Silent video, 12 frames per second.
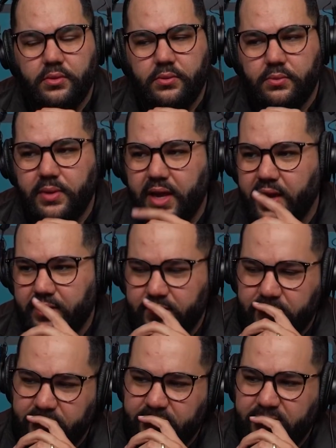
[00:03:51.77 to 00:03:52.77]

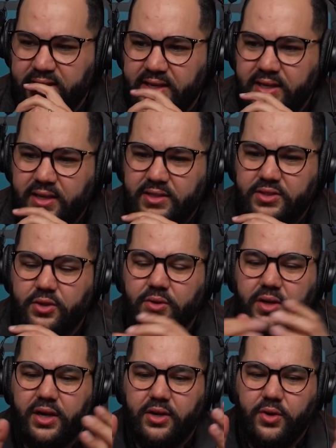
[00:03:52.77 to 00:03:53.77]
Man.
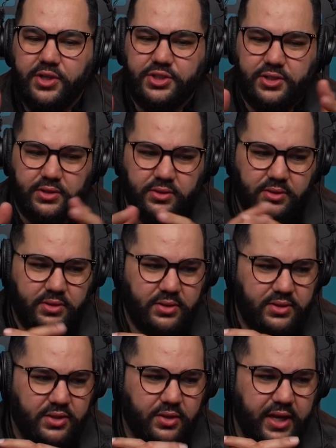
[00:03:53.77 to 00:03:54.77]
So question.
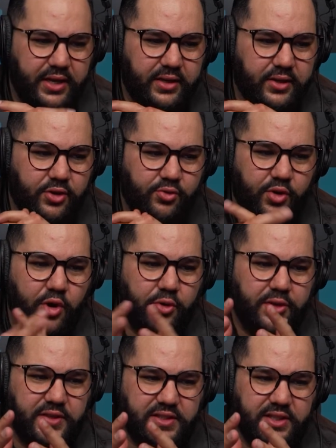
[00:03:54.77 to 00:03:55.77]
So like
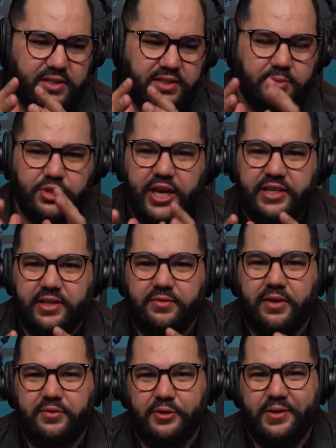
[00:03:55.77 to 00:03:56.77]
growth is subjective,
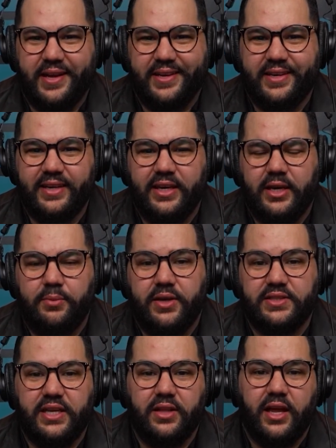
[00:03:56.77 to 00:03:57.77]
I feel like,
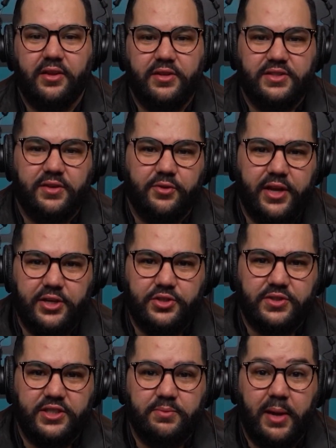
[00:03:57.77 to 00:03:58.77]
because a lot of these different
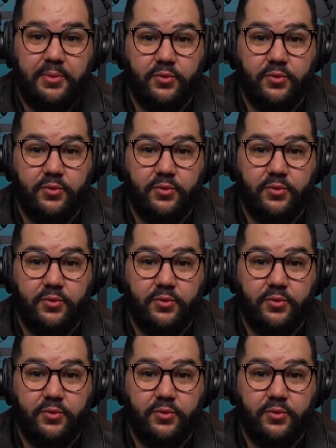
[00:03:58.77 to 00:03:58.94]
agencies might be